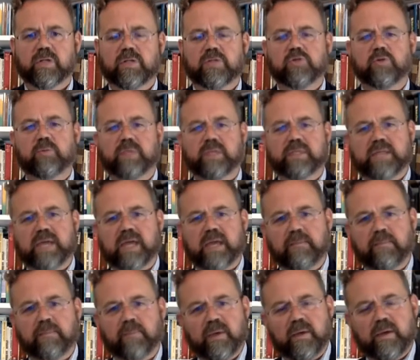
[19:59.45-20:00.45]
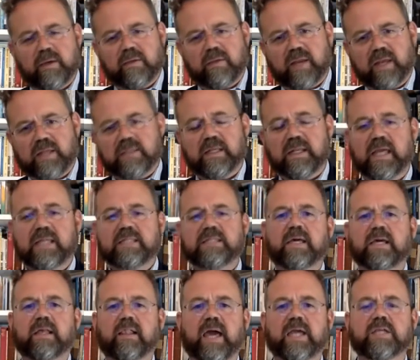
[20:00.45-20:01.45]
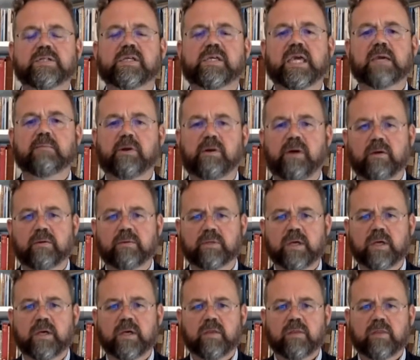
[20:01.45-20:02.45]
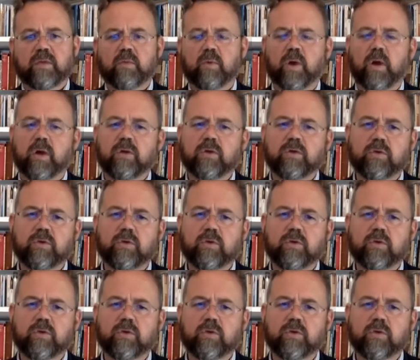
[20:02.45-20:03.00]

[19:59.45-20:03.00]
And so by the time the 1980 election came around, they were